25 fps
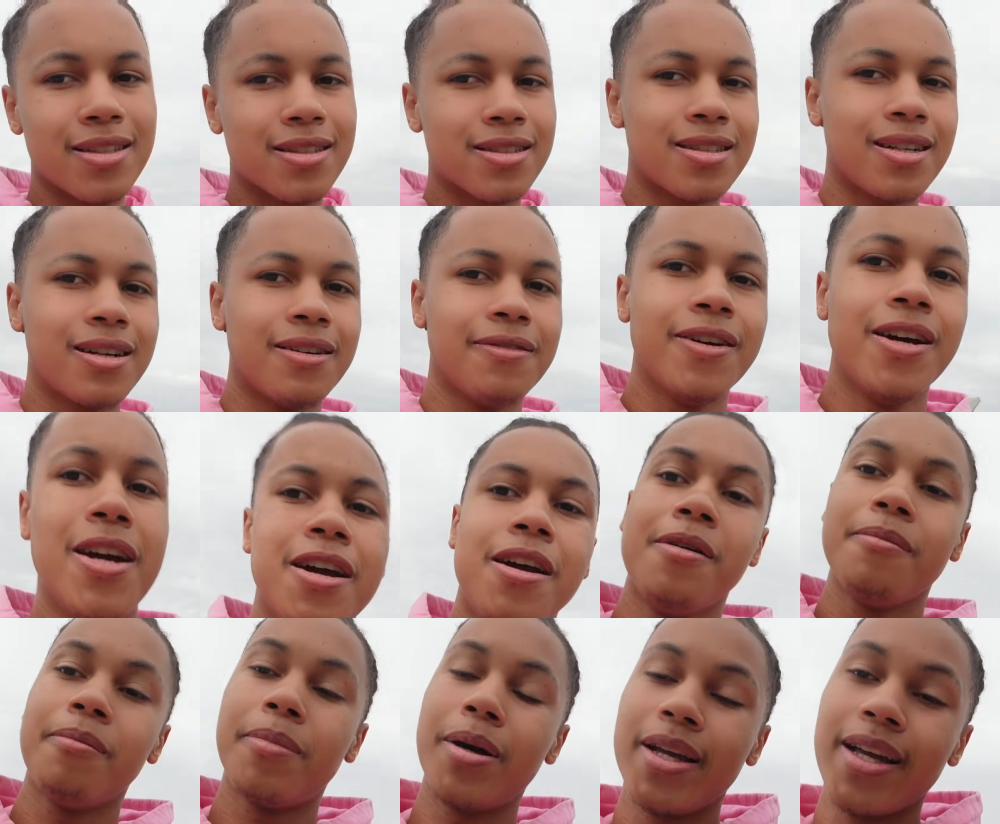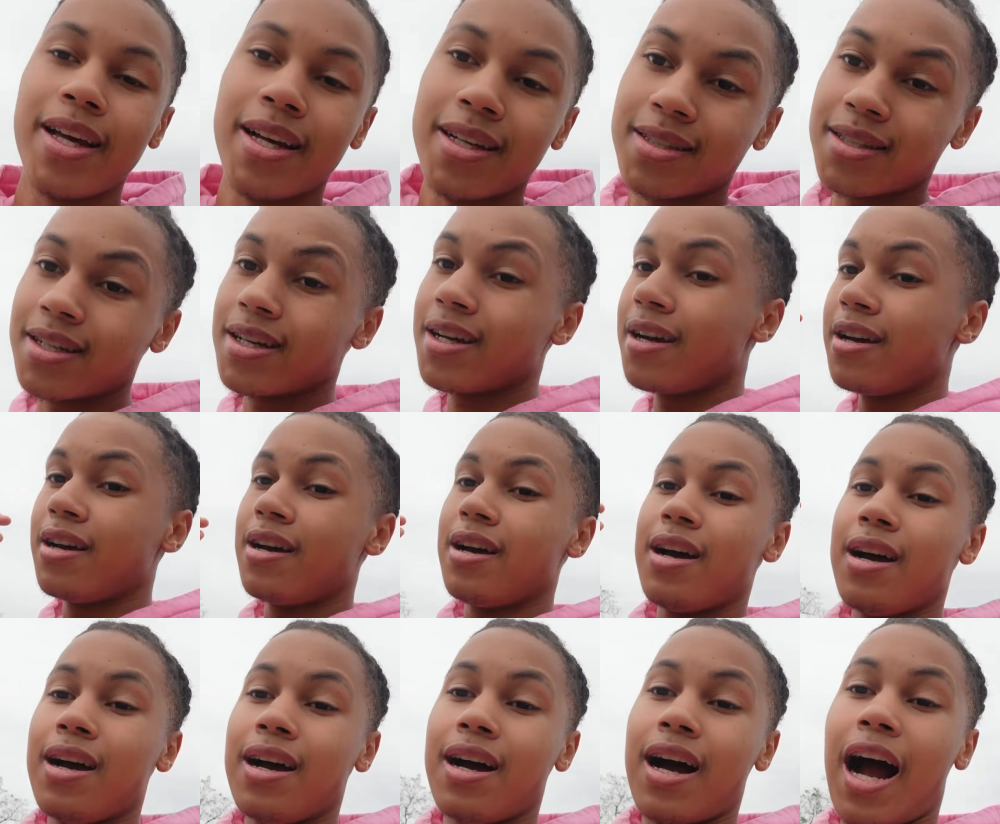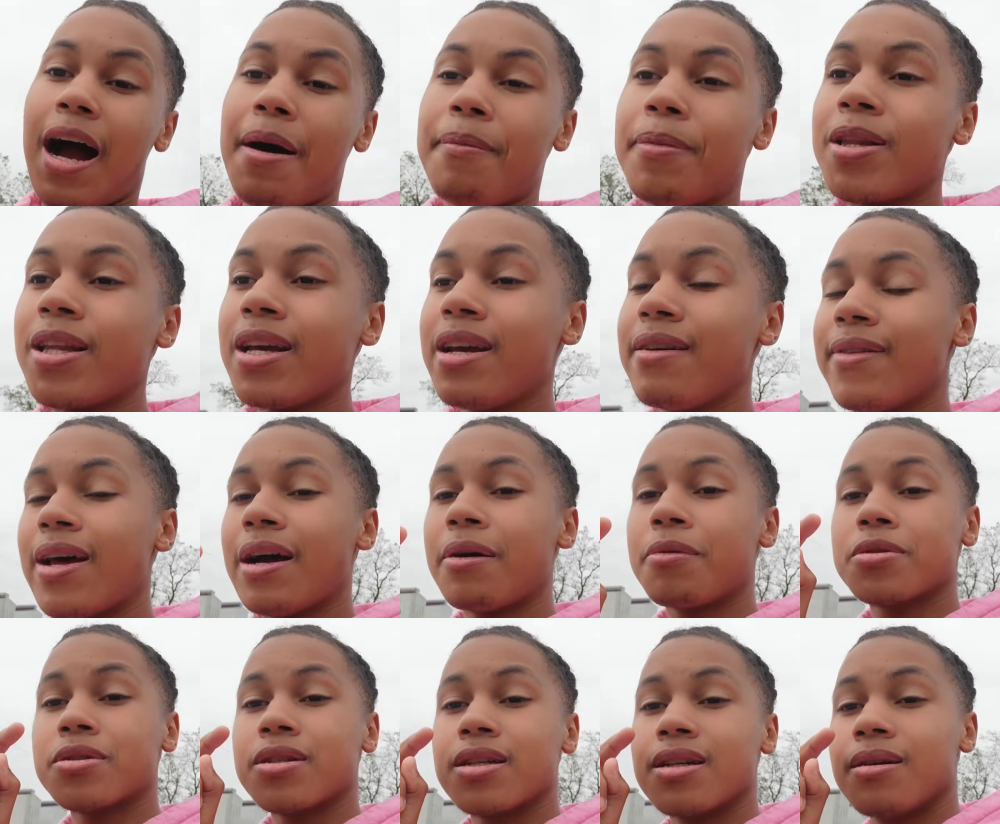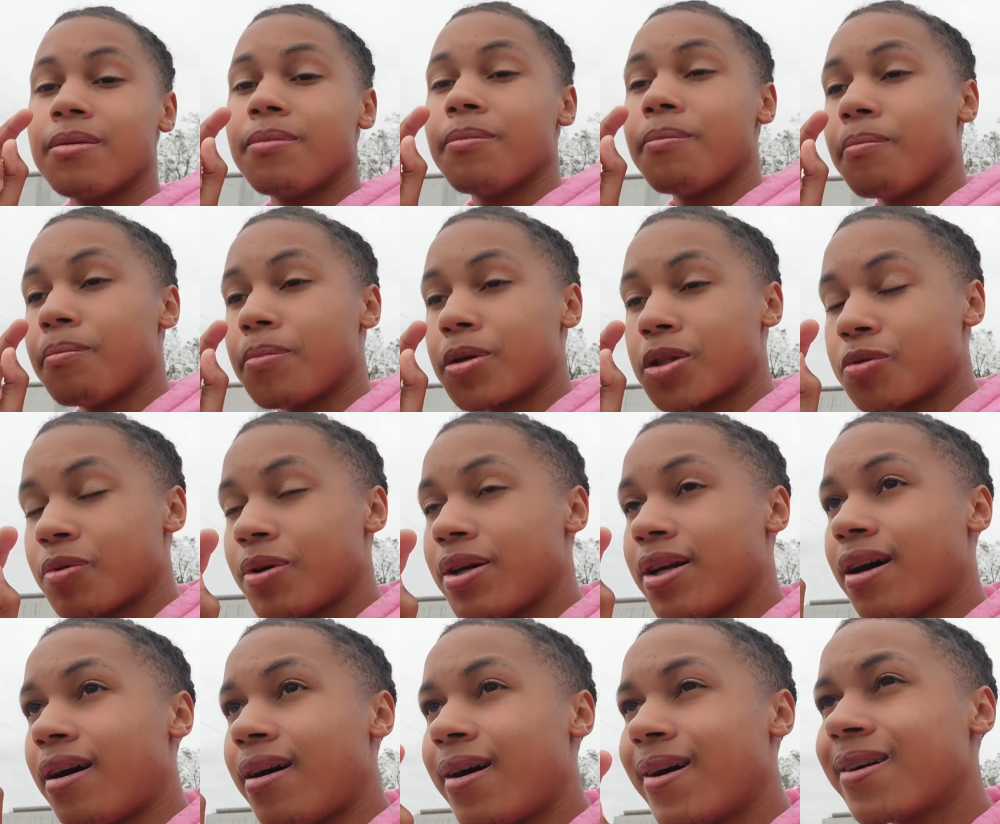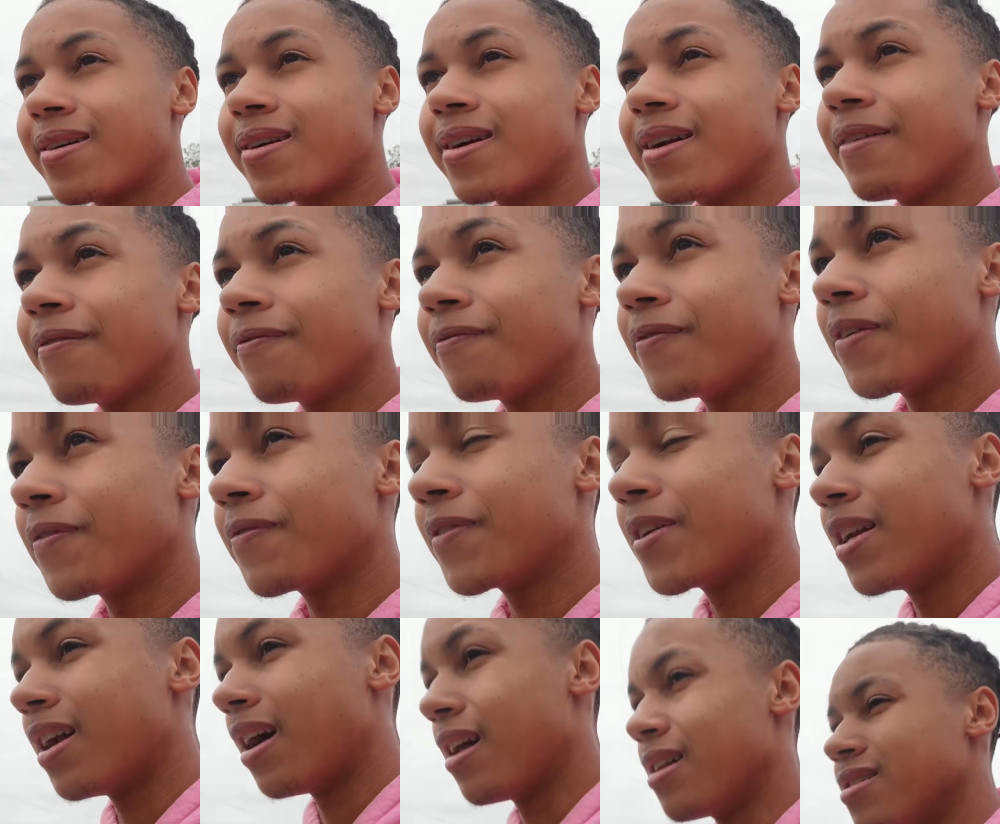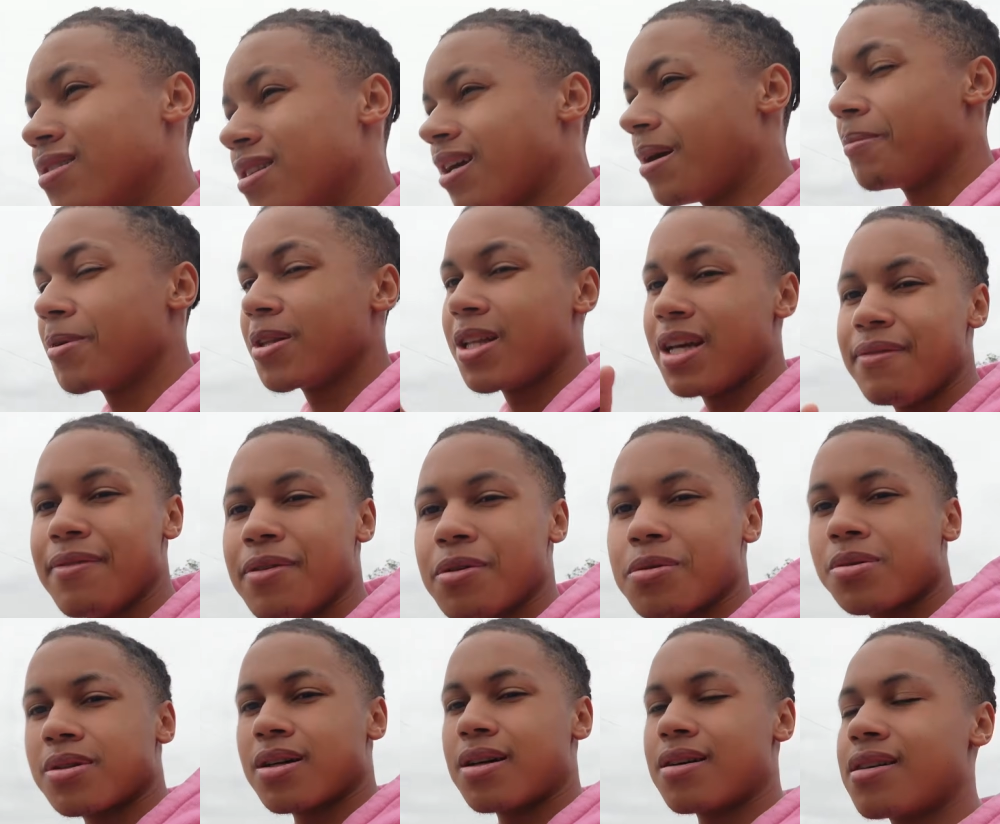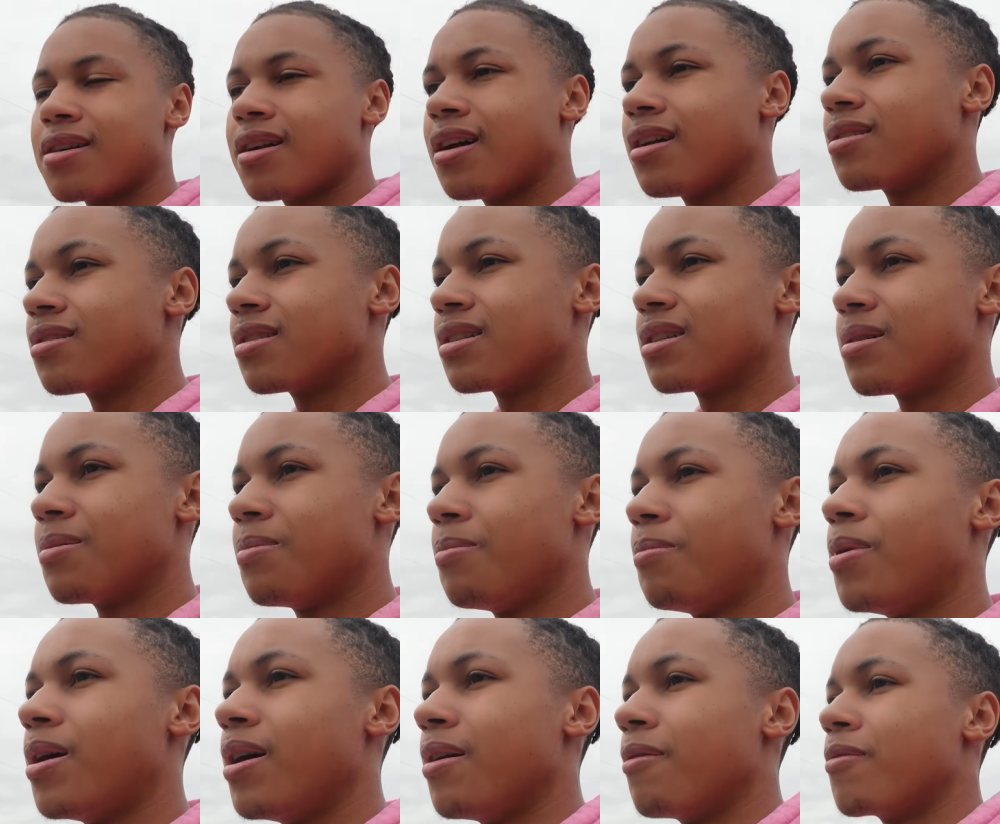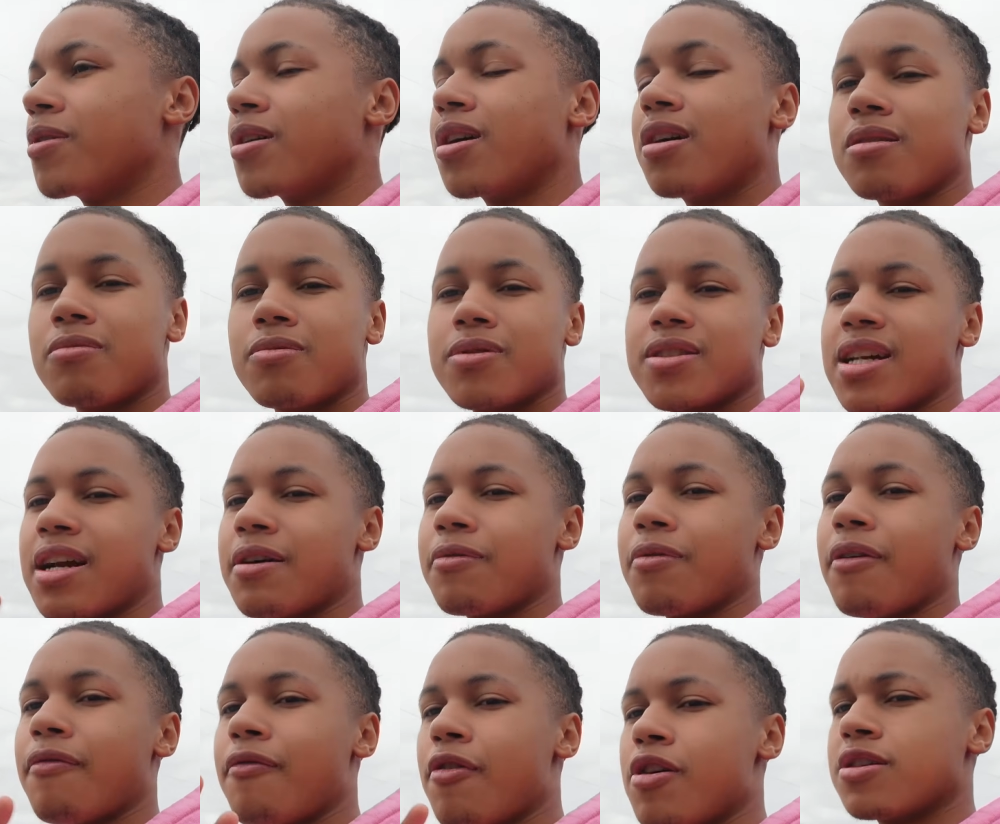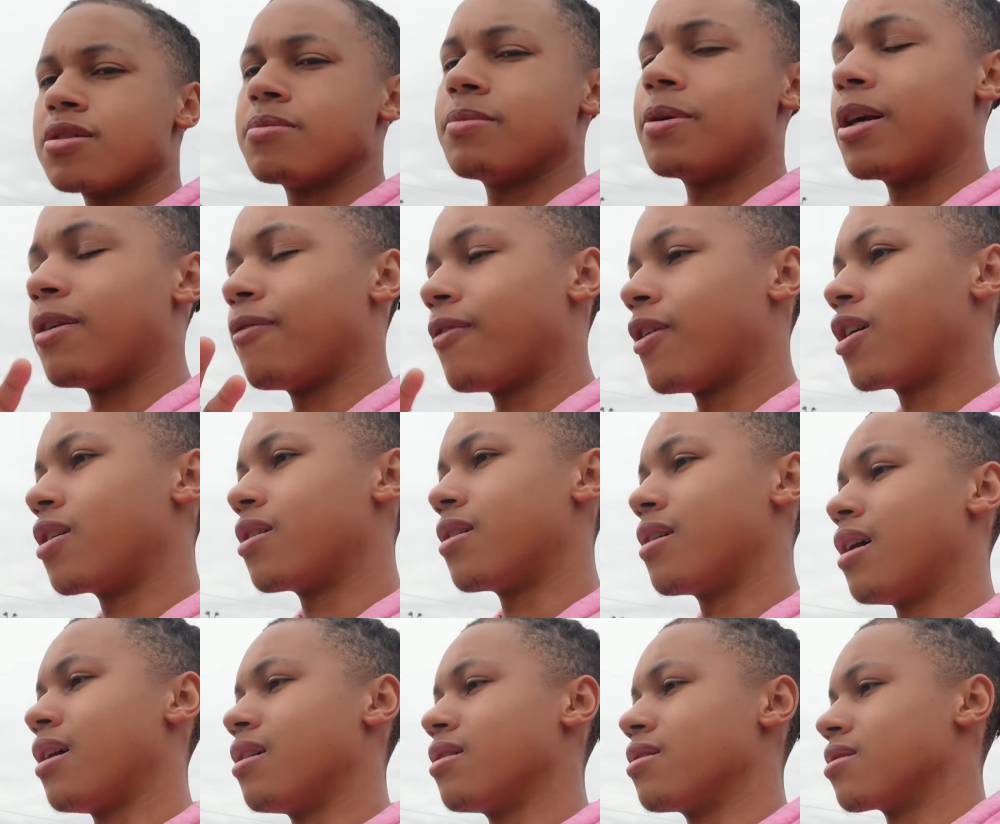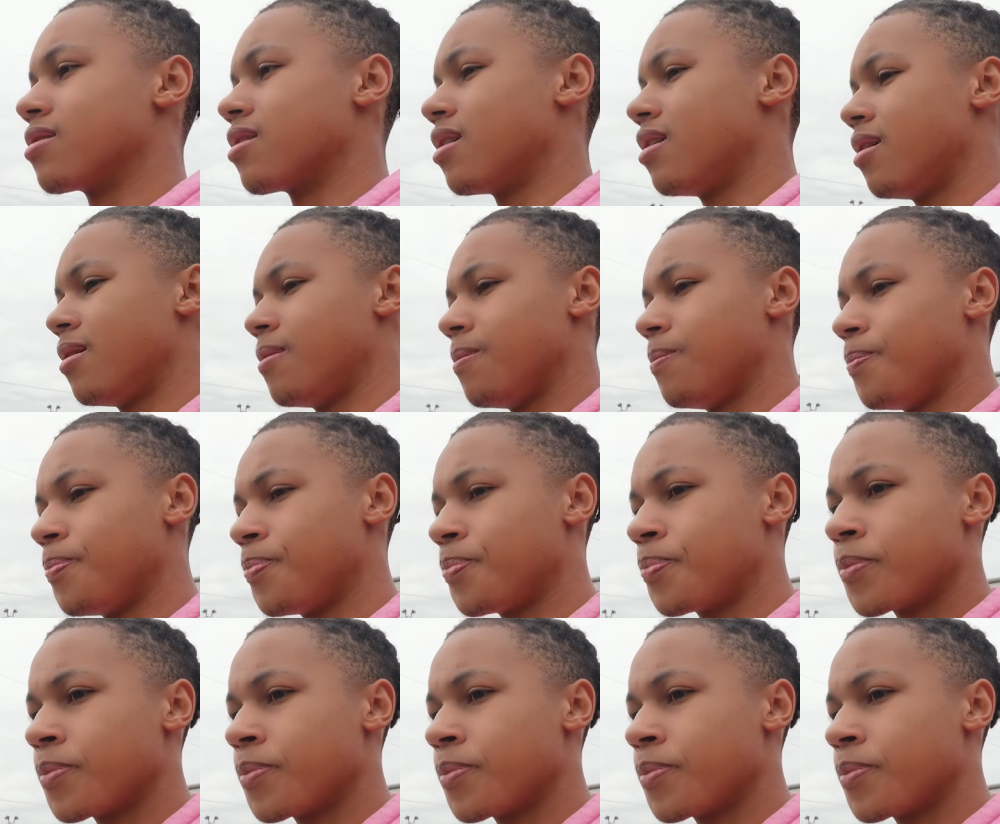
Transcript: stuff. But yes, I believe that was between $100 and $50. I believe it was $100, but we're gonna say a rough estimate of $100.